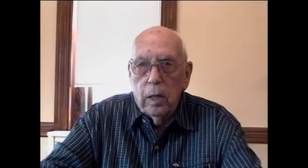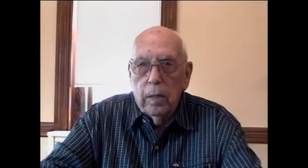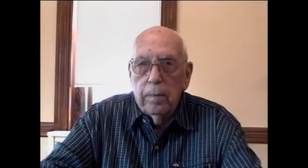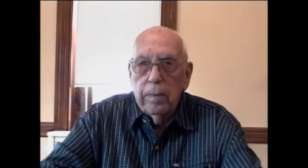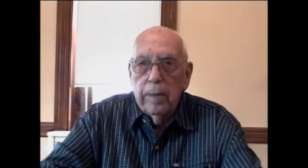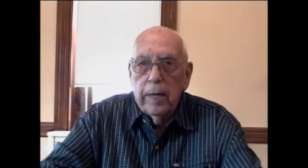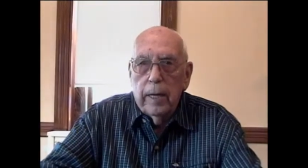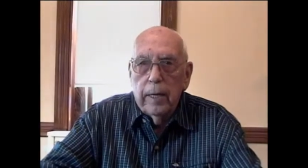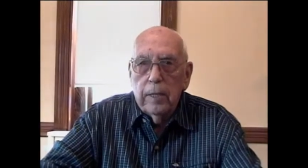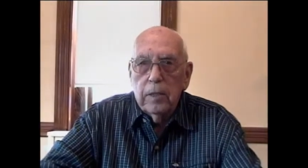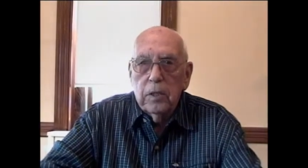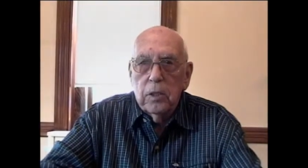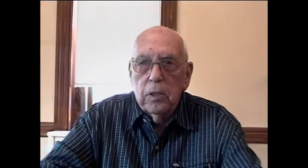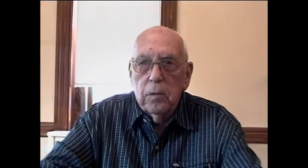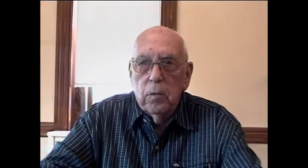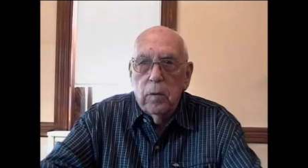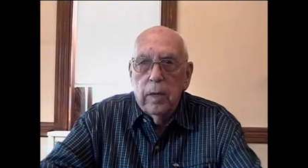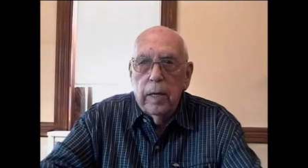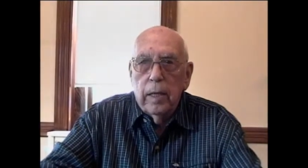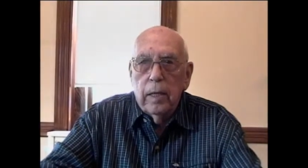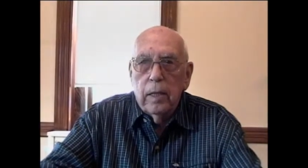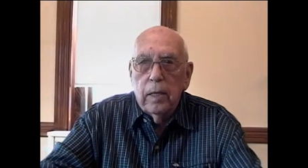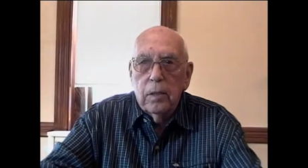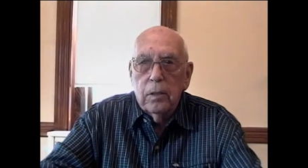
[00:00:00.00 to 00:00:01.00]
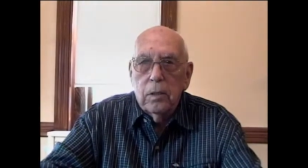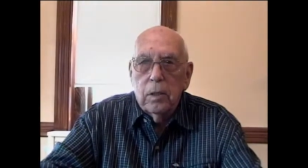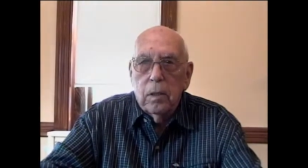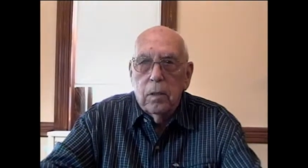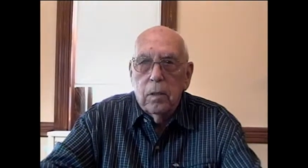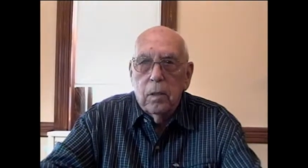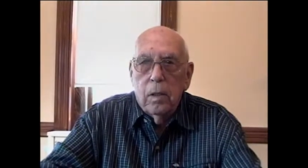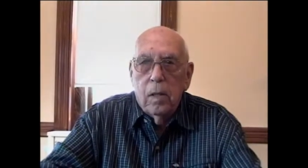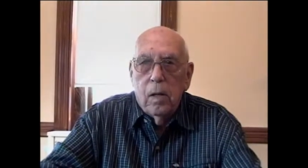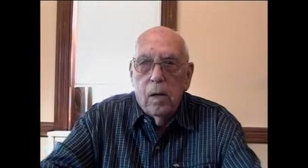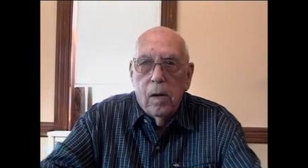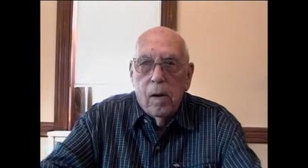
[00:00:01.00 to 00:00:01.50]
he passed away. So,
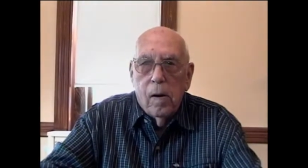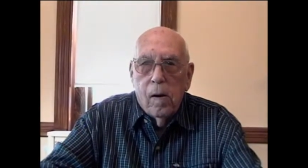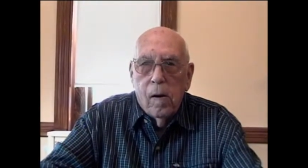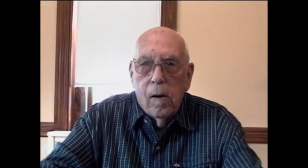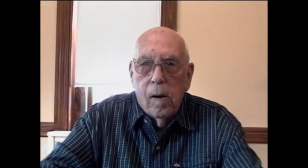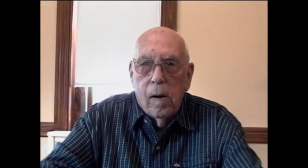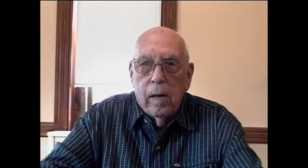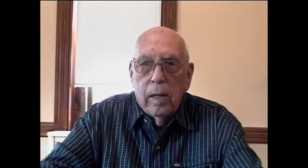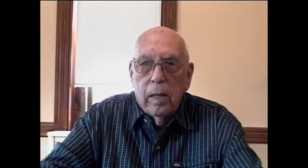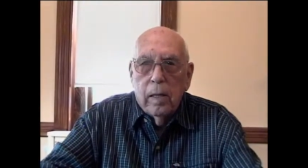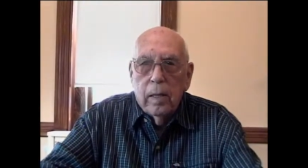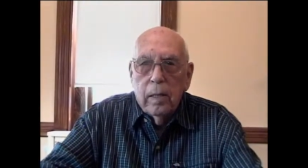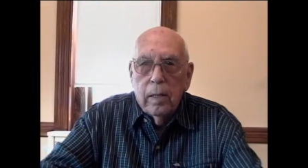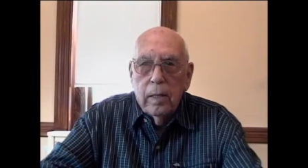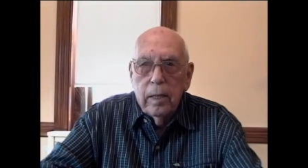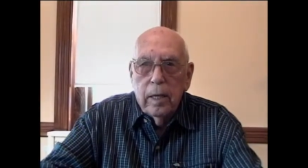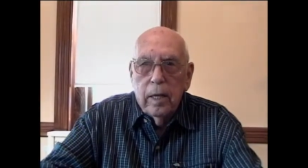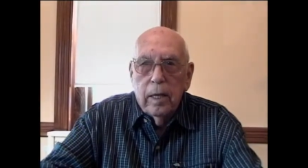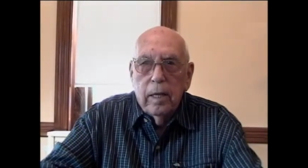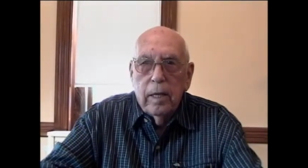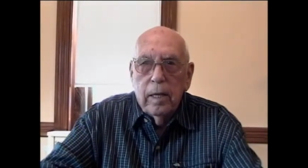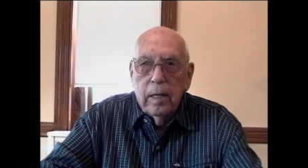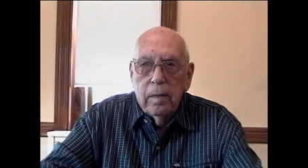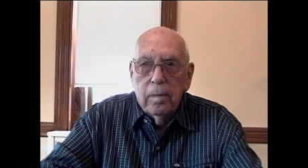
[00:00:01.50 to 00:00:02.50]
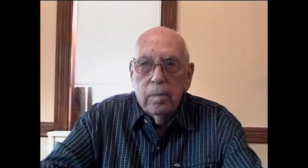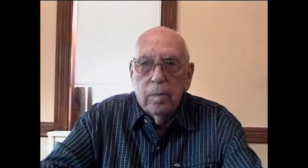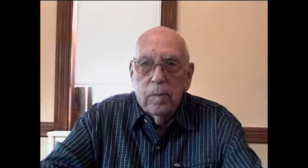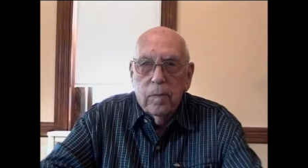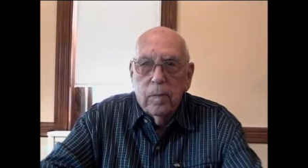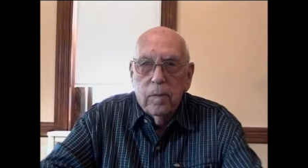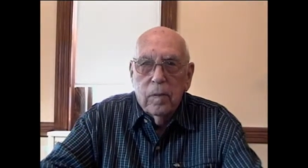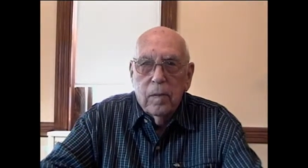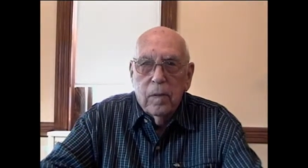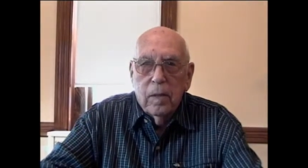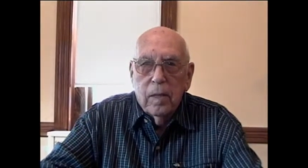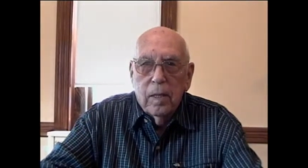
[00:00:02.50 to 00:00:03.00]
yeah.
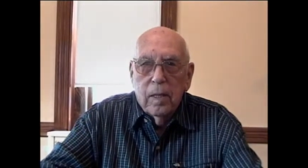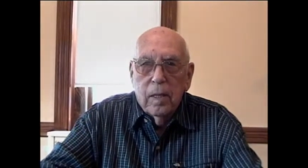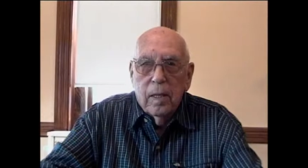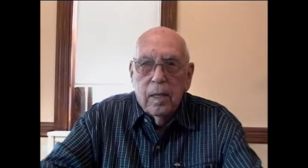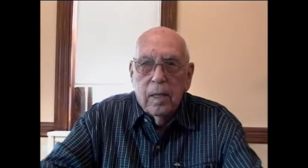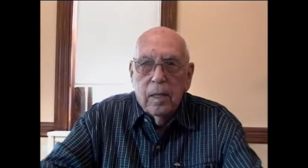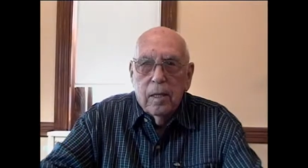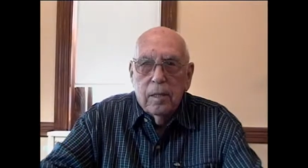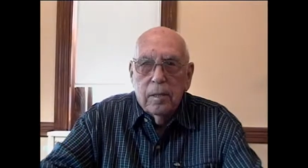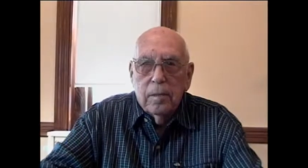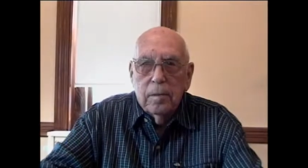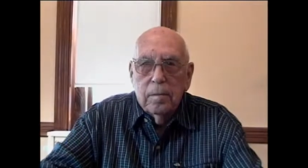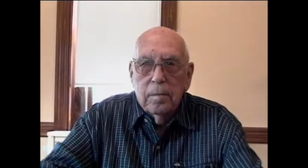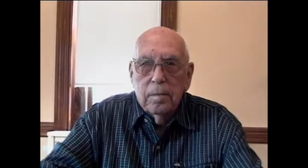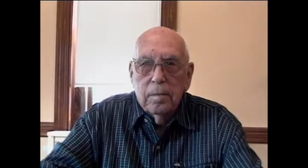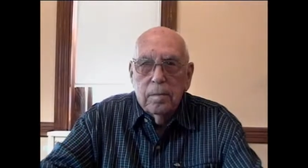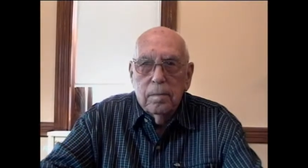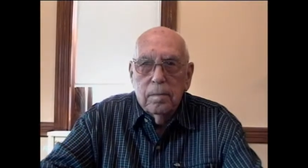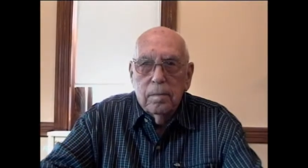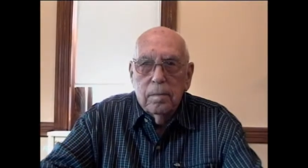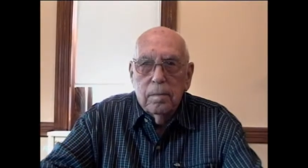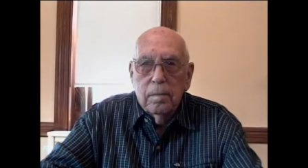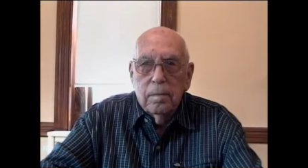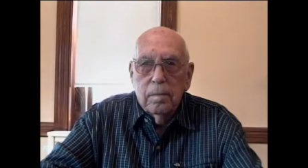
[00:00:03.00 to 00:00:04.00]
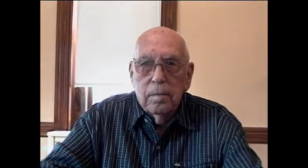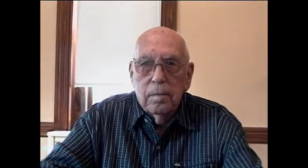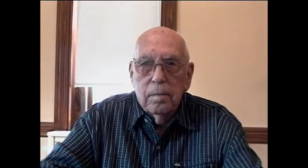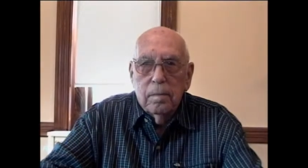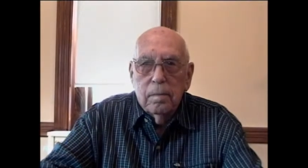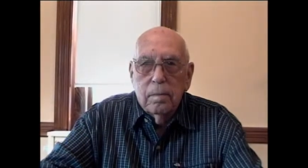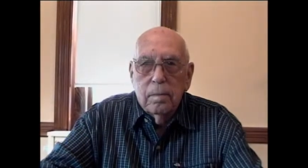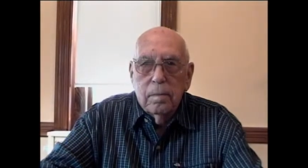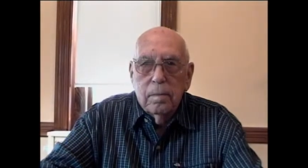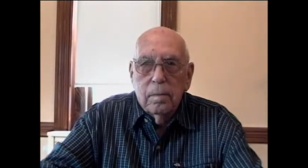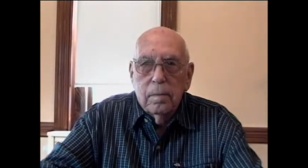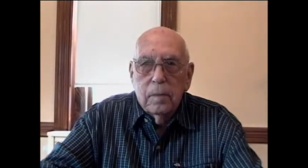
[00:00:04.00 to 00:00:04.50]
Now, is his son Irv still
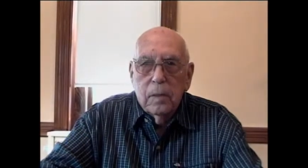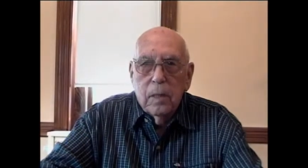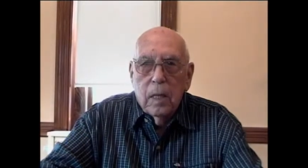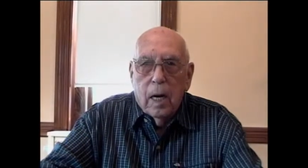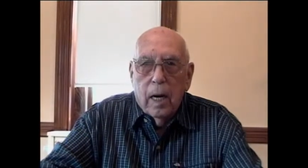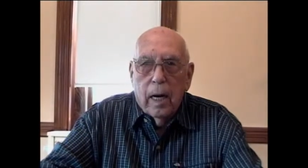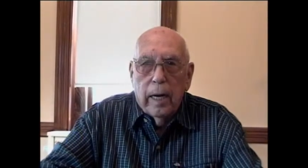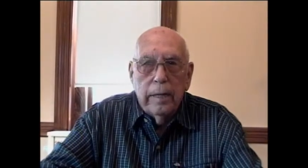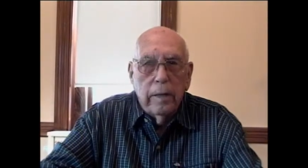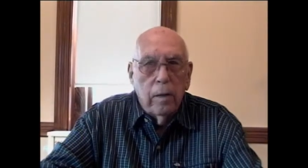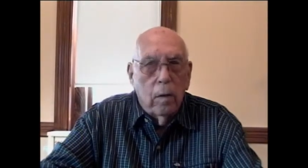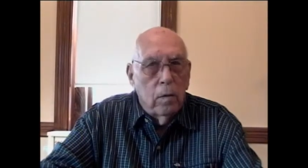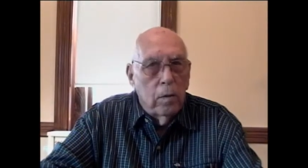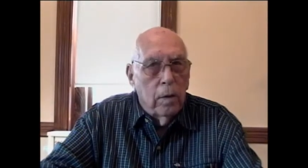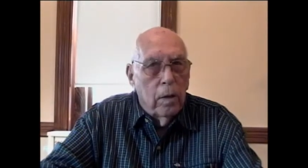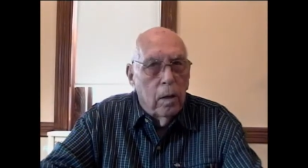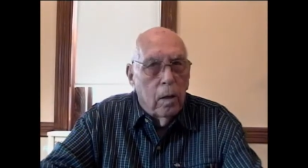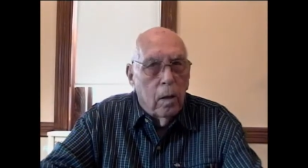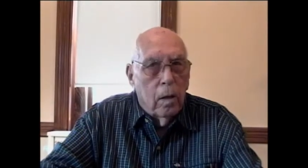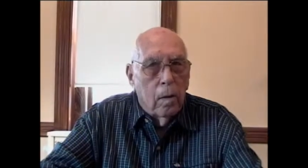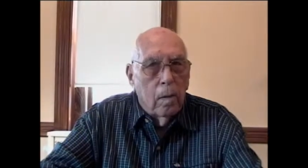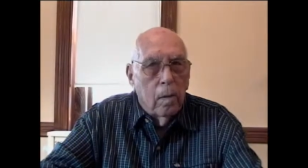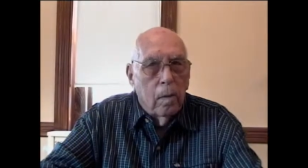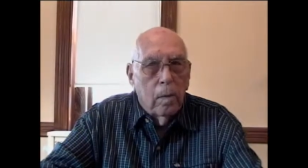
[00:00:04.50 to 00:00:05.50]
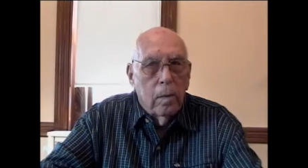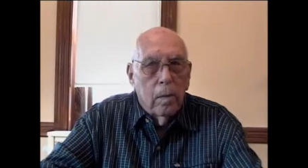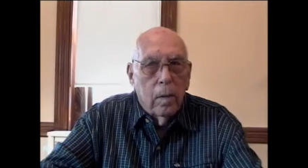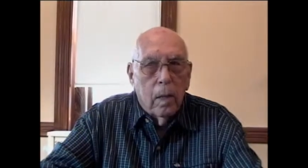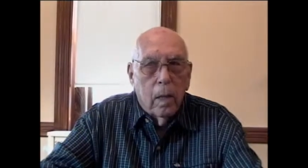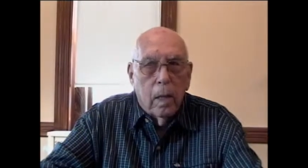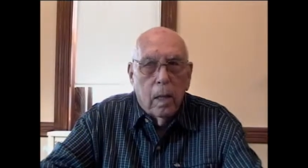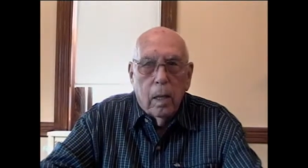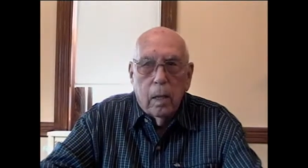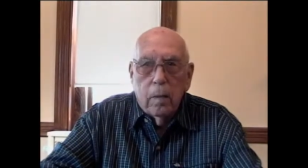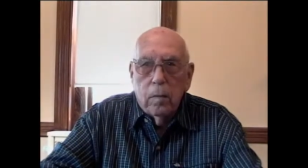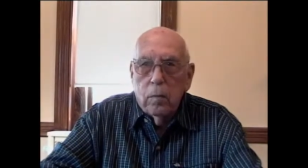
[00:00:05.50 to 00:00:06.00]
living? I don't know.
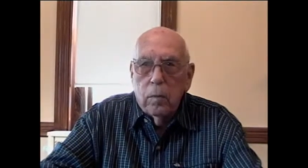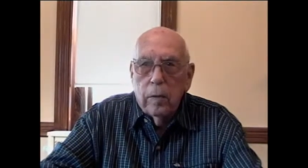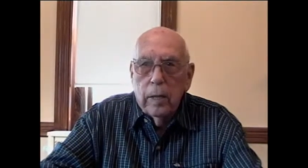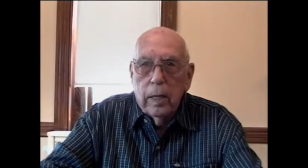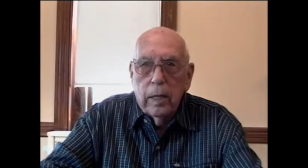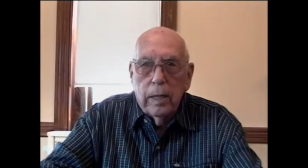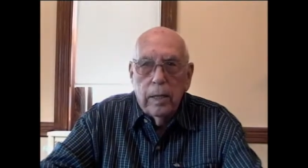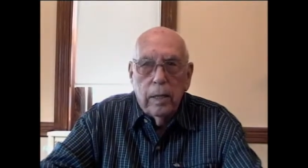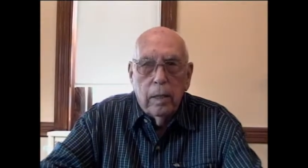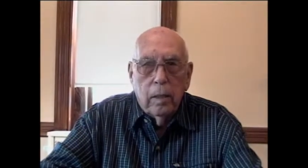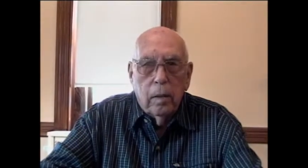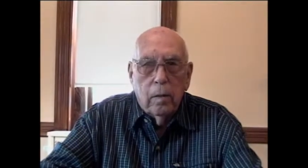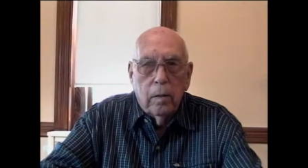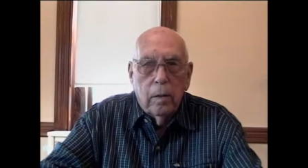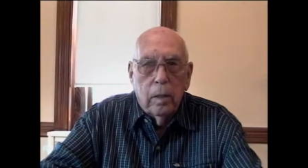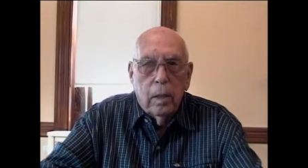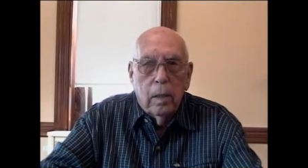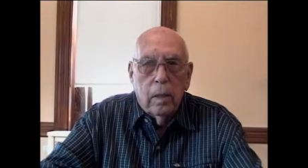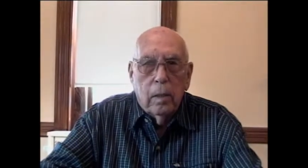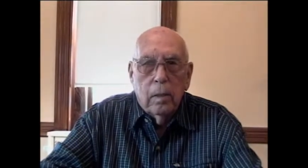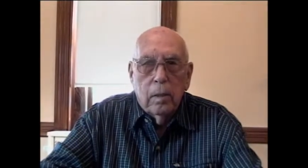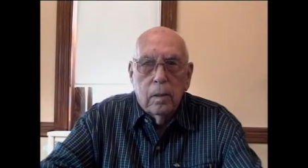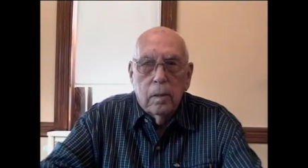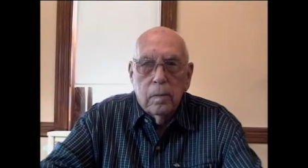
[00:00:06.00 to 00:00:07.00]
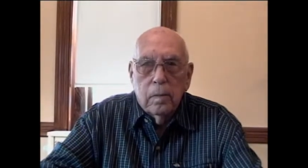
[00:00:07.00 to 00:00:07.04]
I really don't know.